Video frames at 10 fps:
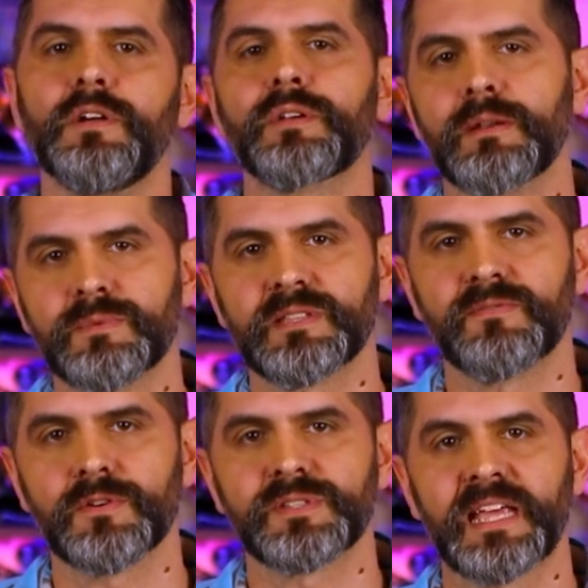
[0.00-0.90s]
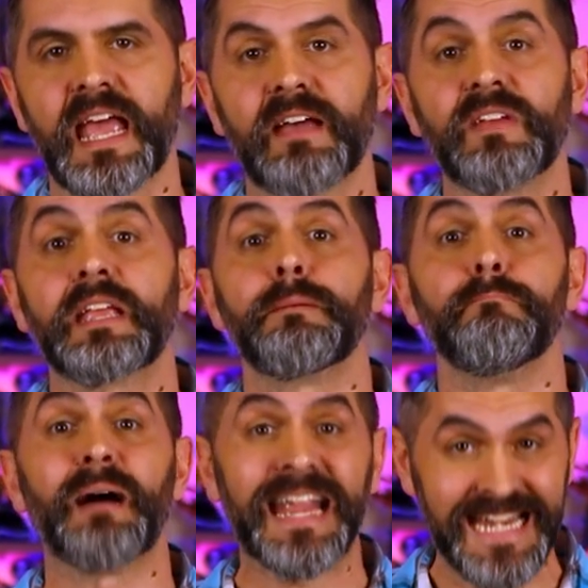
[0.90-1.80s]
Vulcan was the first to have a
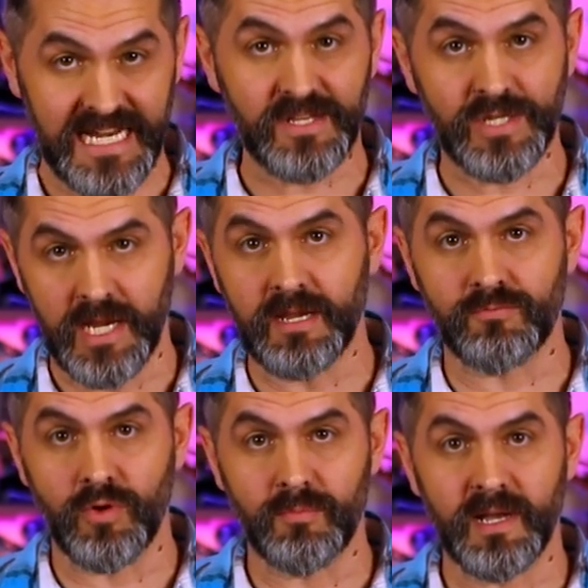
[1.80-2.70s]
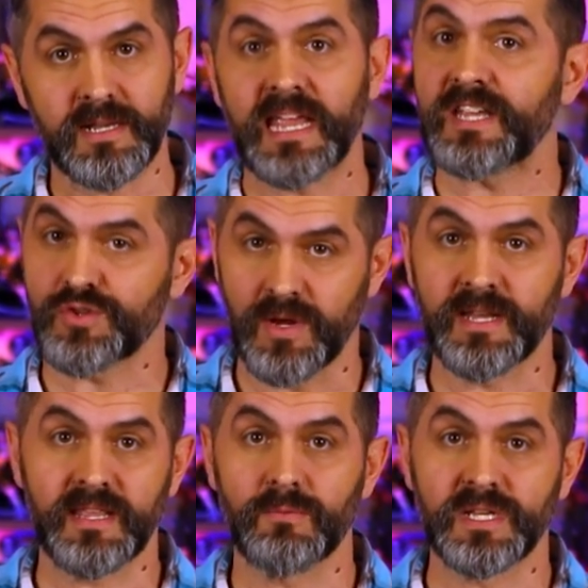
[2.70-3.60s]
combining giant robot, a
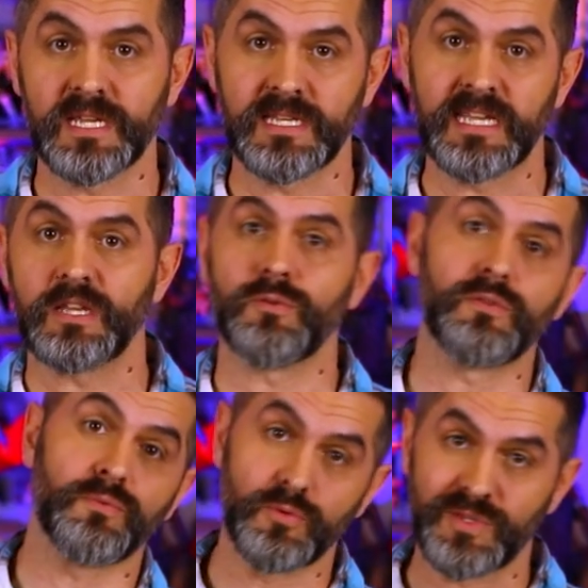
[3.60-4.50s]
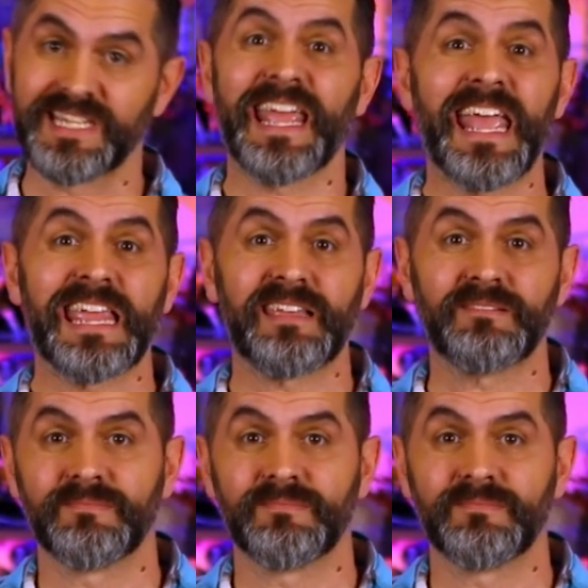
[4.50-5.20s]
trend that would continue through today.